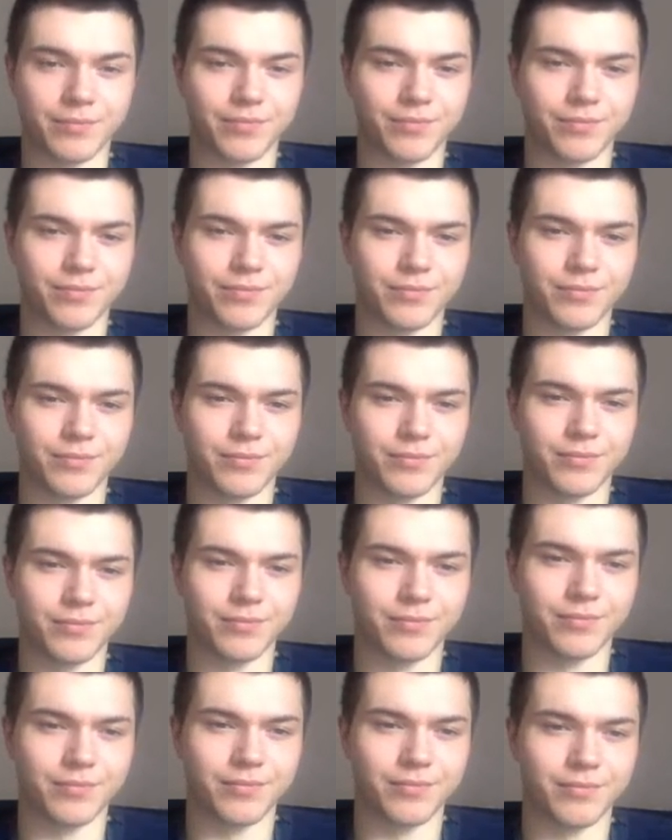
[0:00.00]

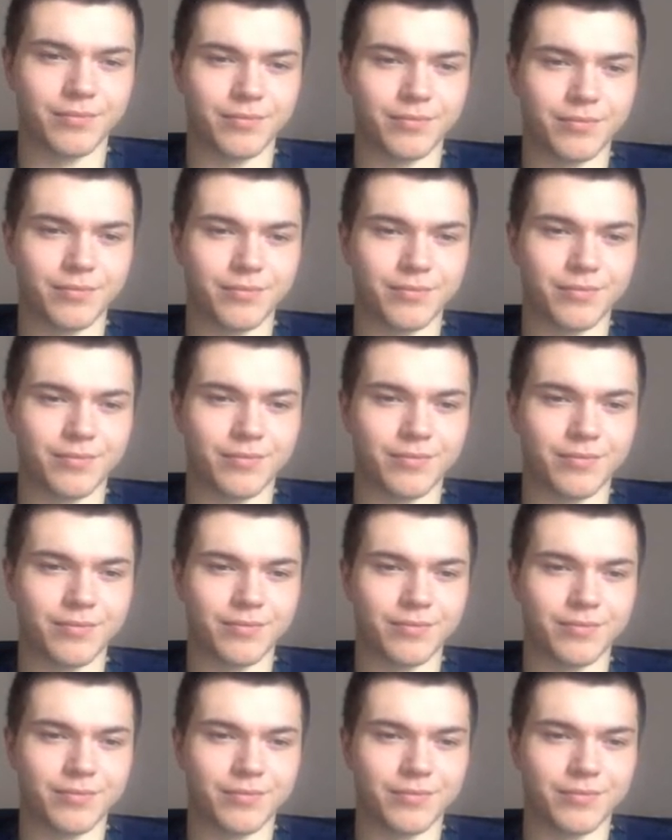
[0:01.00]
(no one is talking)